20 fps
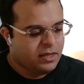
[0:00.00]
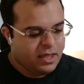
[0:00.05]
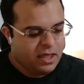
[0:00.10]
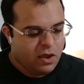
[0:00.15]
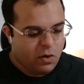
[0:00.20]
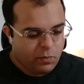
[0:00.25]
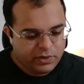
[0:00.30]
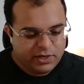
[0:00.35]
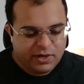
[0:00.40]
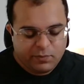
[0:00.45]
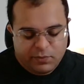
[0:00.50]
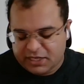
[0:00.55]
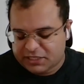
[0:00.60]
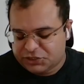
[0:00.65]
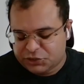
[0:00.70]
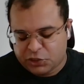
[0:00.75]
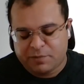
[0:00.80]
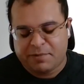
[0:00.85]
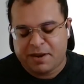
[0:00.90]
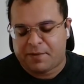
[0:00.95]
when I
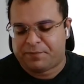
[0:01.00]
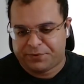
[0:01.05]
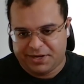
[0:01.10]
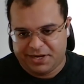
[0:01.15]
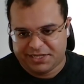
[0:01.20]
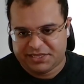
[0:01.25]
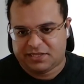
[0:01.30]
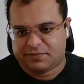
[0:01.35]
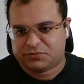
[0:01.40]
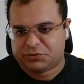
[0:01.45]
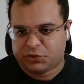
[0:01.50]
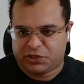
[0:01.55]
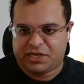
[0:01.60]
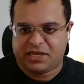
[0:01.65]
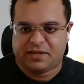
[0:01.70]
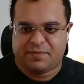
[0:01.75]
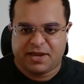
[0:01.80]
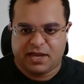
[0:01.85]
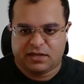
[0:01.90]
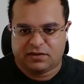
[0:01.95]
talk about breadth, I'm talking
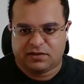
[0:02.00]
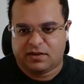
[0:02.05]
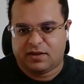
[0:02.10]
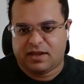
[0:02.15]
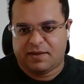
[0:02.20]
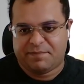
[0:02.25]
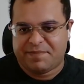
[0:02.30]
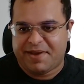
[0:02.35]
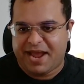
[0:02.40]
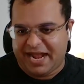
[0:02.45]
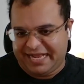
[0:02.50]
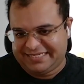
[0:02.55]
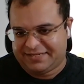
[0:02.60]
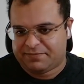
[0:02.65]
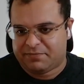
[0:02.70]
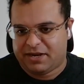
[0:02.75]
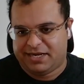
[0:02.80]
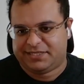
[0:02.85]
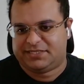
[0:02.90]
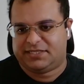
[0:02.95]
about
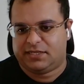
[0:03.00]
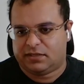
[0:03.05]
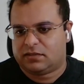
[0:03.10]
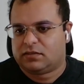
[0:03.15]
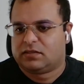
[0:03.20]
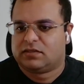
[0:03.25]
maximizing